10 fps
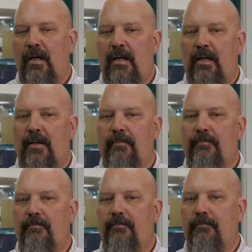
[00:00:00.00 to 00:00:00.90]

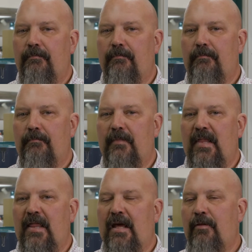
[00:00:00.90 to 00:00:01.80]

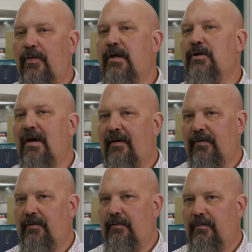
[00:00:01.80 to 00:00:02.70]
The other thing you have
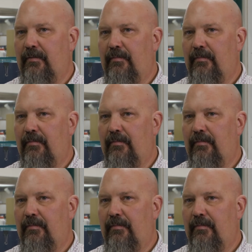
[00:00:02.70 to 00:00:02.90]
to